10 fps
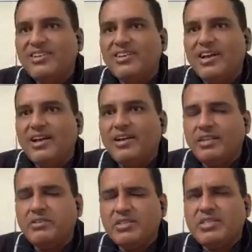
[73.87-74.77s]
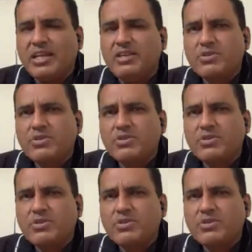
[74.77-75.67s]
The site was close
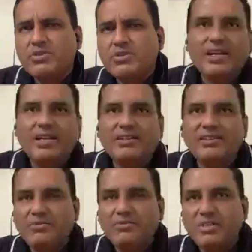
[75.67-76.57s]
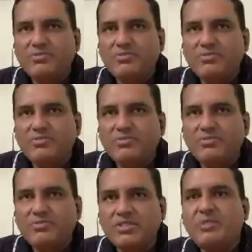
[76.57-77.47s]
to airport, and that was the
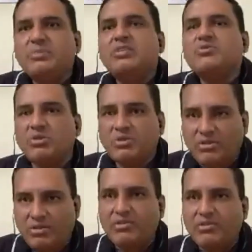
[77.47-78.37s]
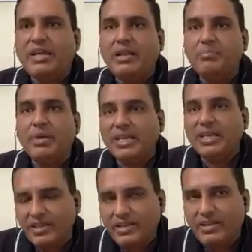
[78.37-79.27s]
first time I saw real big
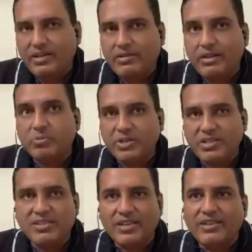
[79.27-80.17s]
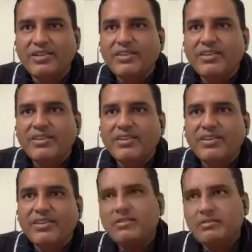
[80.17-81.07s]
aeroplanes there. Okay,
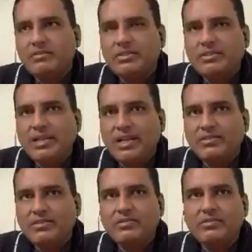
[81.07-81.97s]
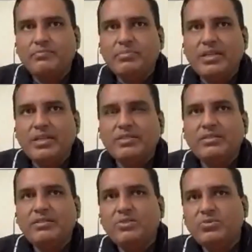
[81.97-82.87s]
and that
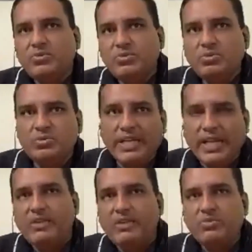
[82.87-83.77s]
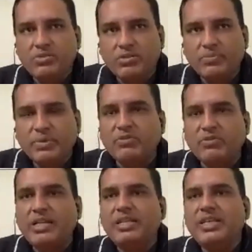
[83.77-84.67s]
passion to get into the cockpit
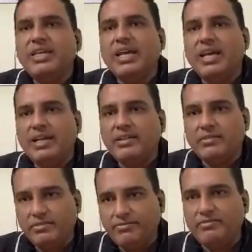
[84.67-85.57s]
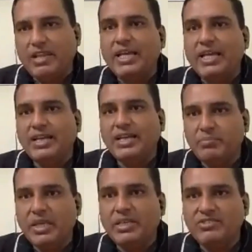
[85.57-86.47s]
one day and fly that
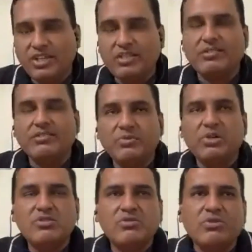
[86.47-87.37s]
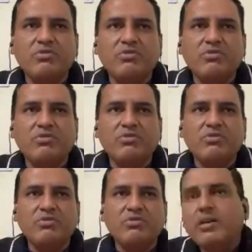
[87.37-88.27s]
big jet was always there in my
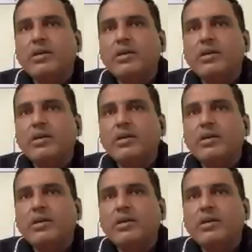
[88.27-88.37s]
mind.